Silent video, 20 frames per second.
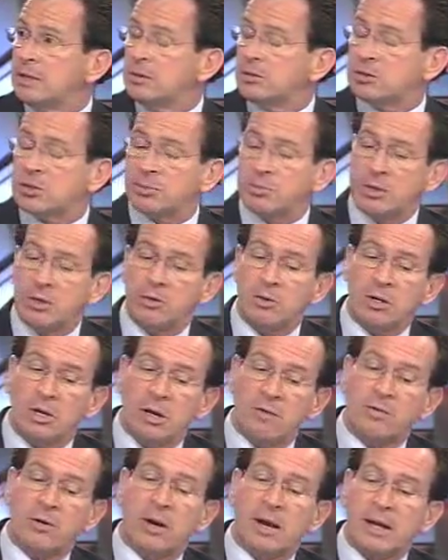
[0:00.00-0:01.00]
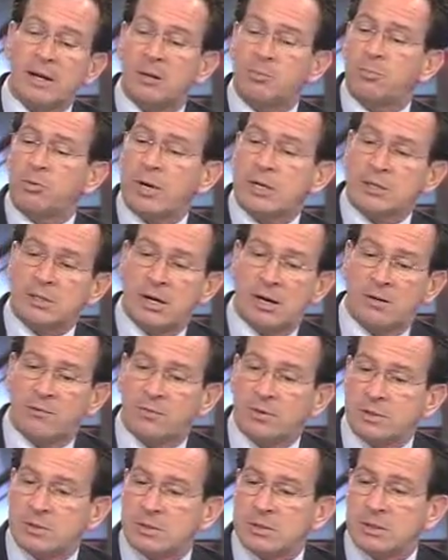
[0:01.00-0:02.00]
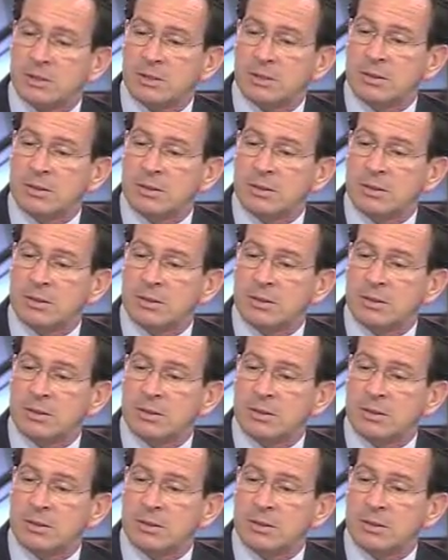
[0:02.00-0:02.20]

leadership. You know, the governor had a press conference